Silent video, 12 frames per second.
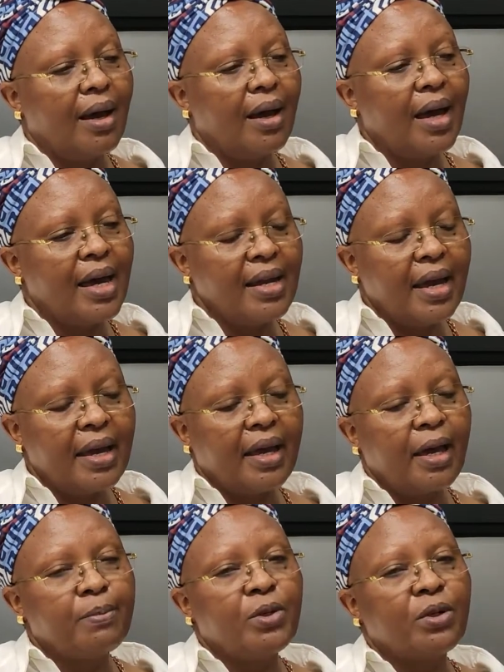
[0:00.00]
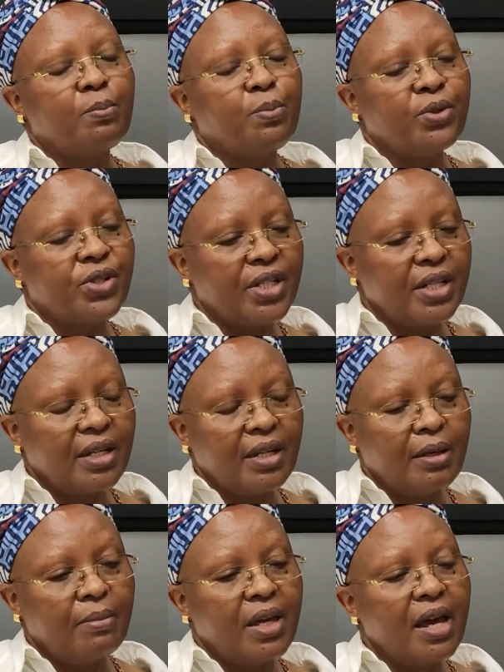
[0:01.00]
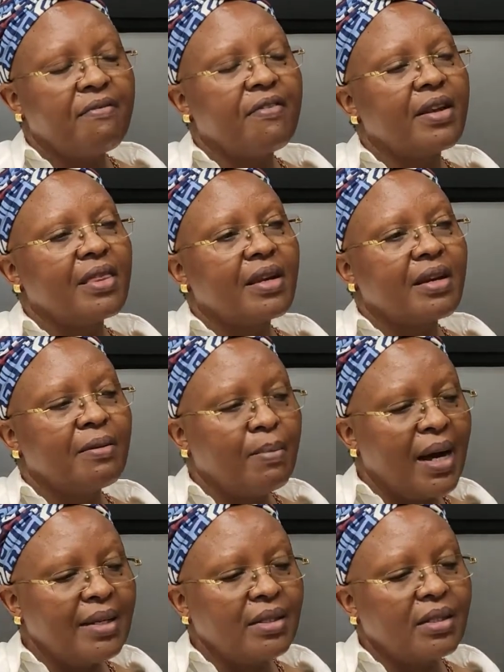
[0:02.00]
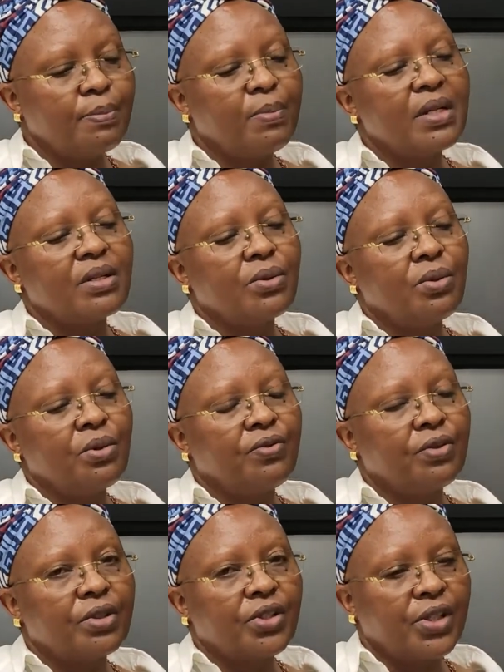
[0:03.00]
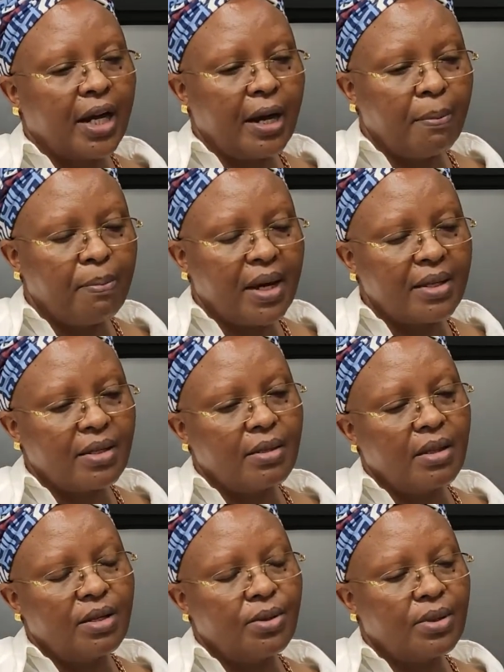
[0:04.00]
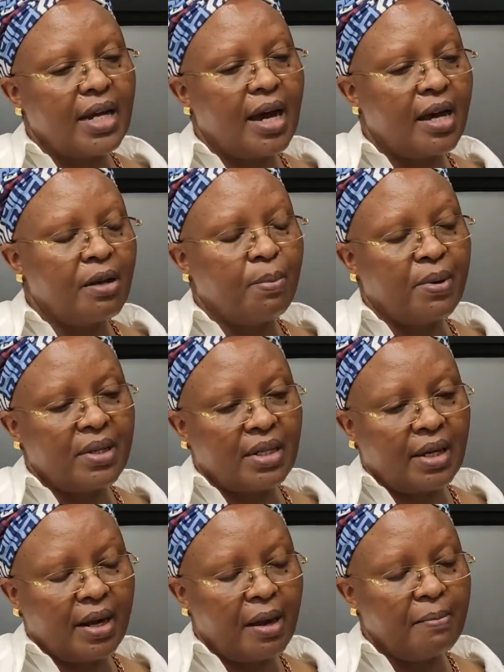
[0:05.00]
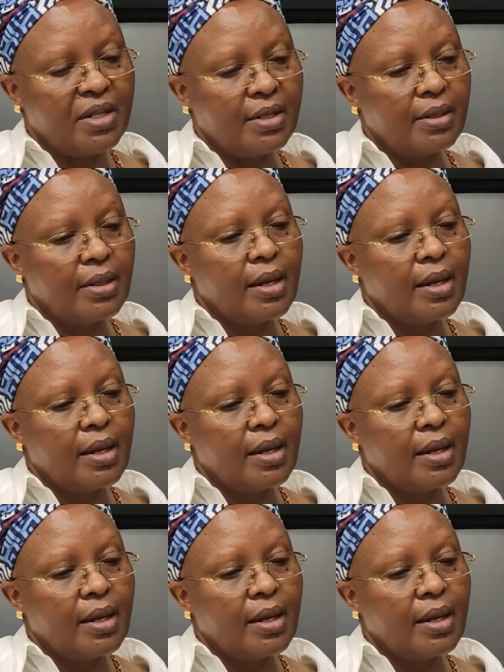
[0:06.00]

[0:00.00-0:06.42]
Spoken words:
And I kept on pushing him. Every 3 months, please go for checkup, as the doctor had prescribed.